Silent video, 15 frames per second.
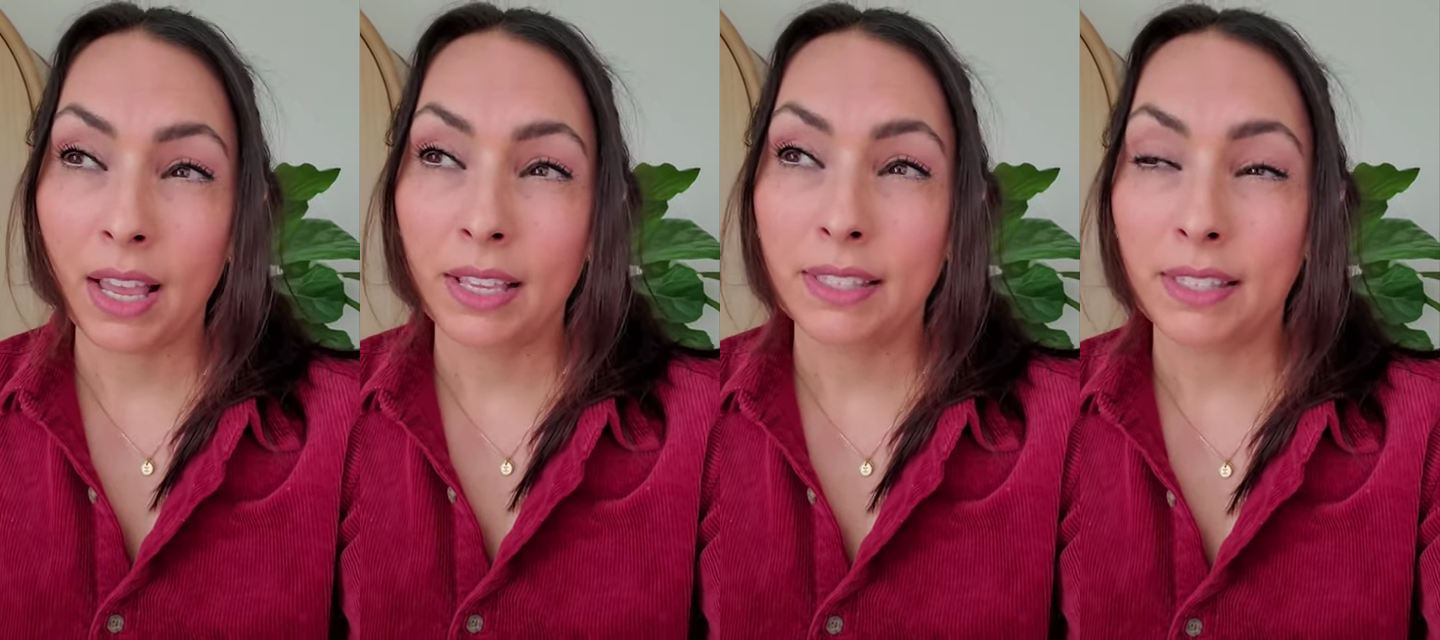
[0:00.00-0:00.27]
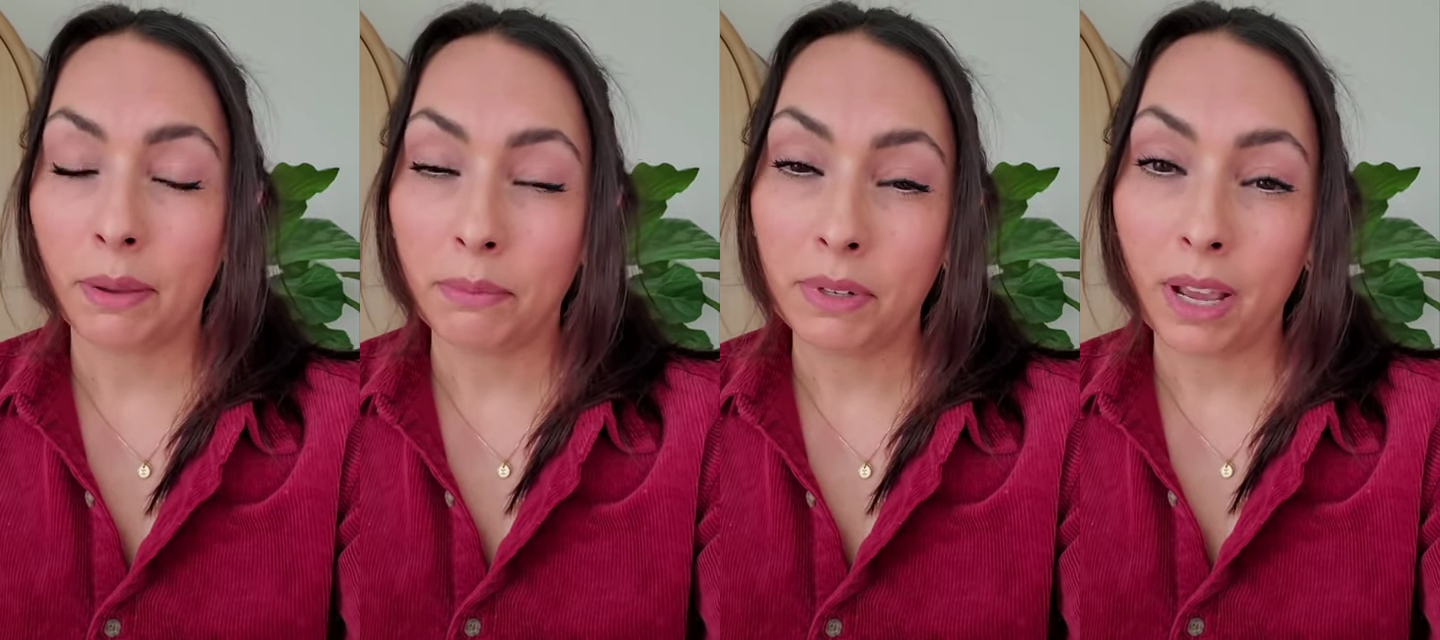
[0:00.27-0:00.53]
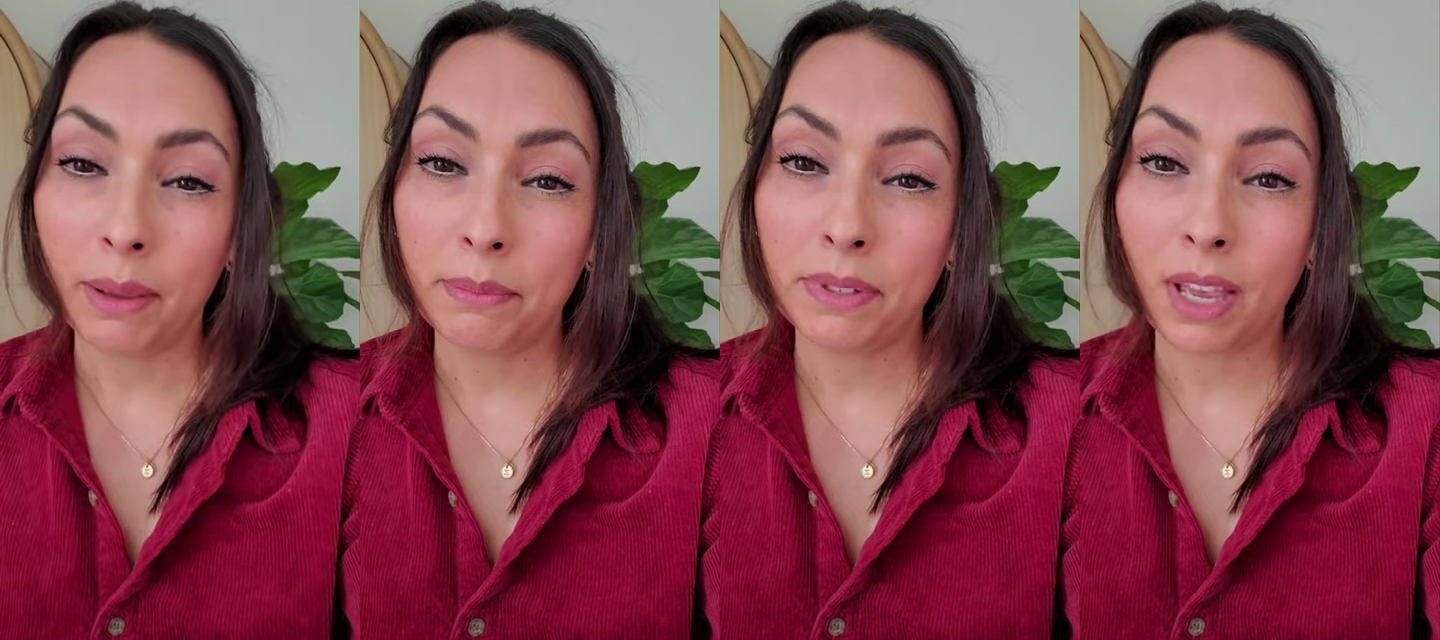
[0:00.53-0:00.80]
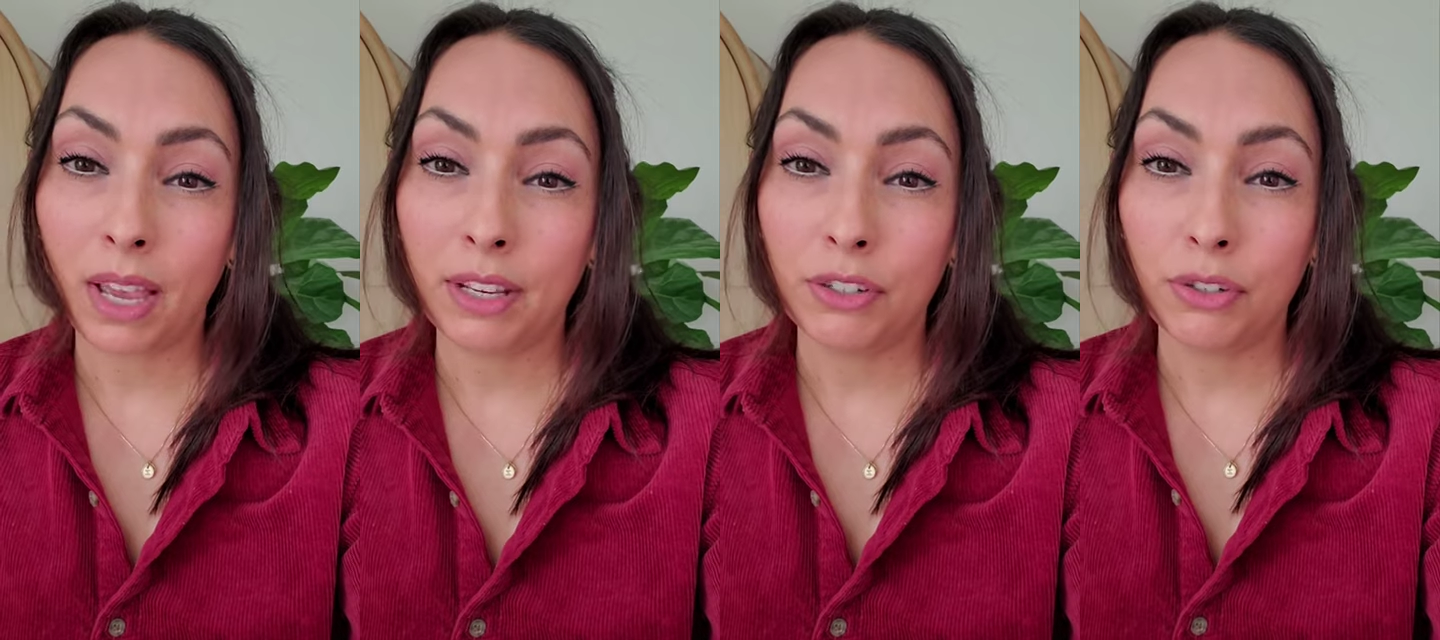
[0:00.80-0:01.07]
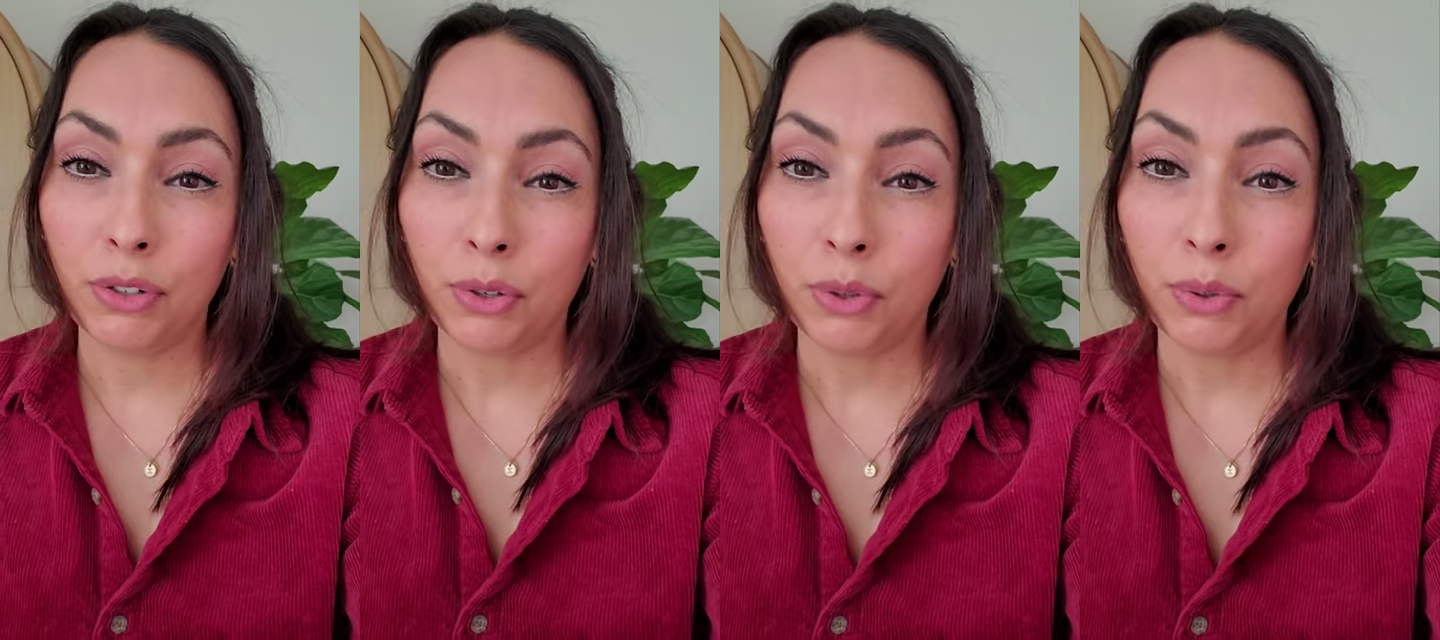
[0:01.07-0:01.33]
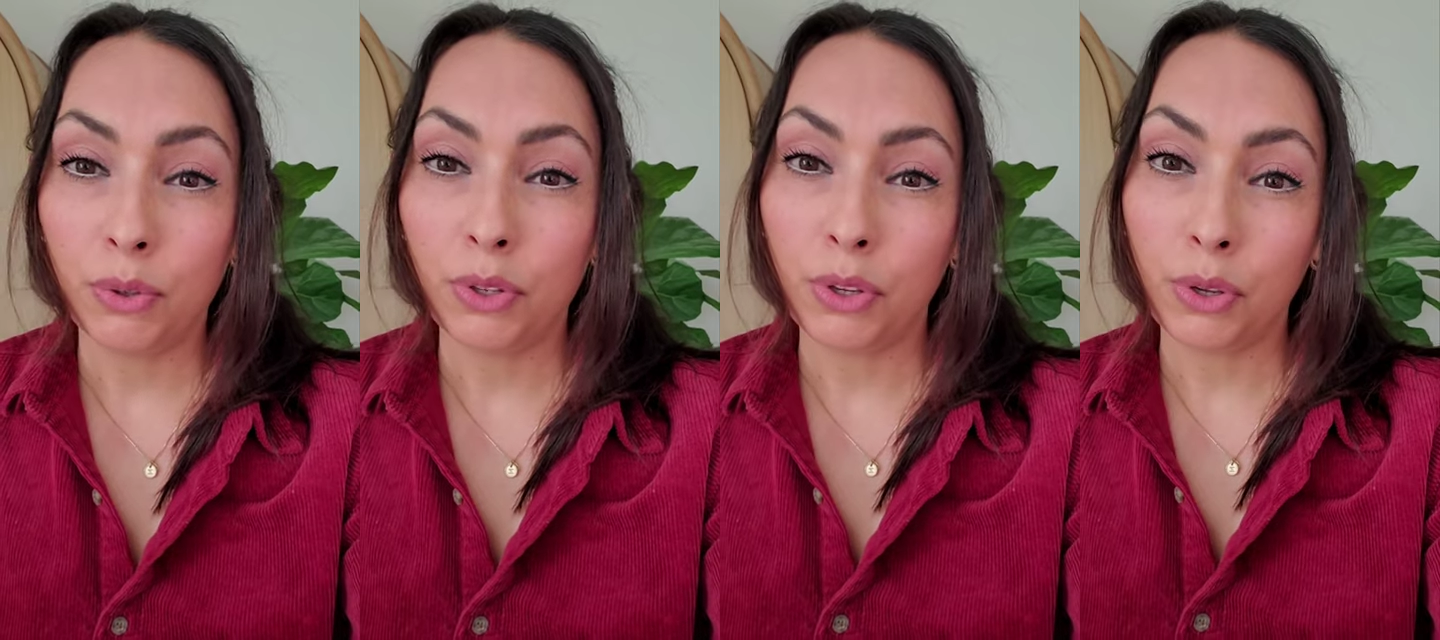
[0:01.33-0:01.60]
Sometimes I do
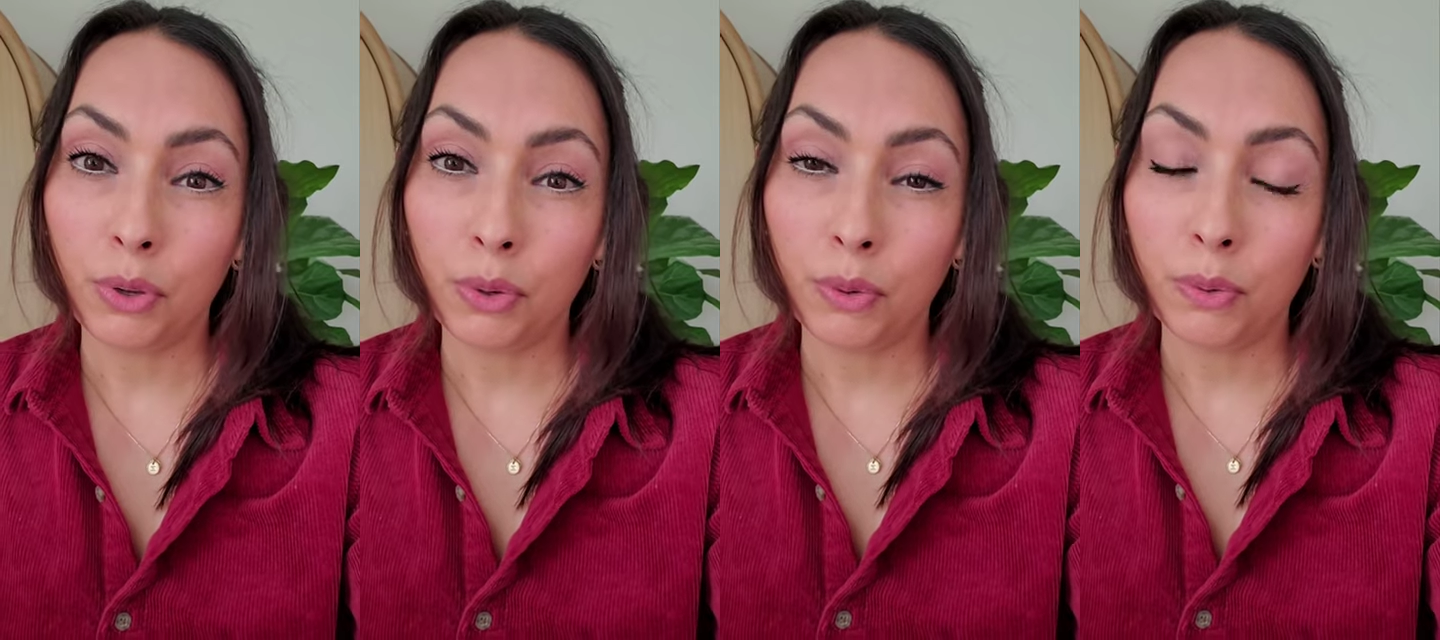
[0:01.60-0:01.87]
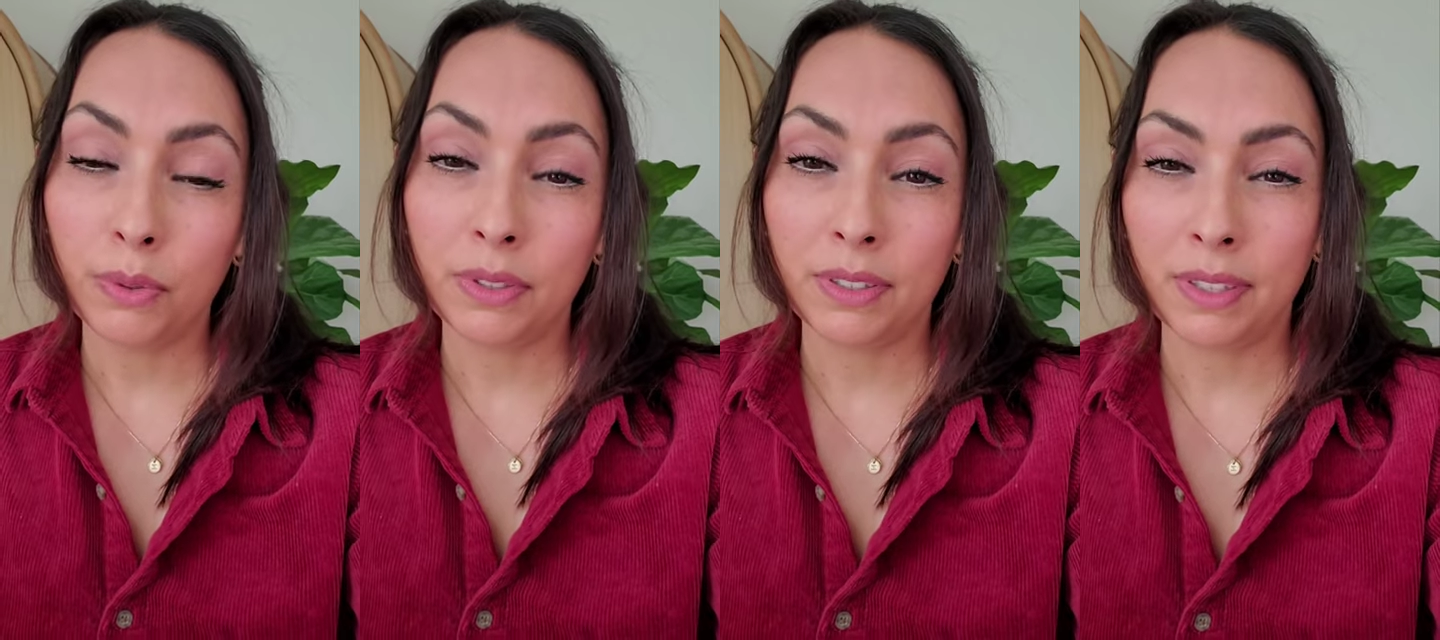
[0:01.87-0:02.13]
use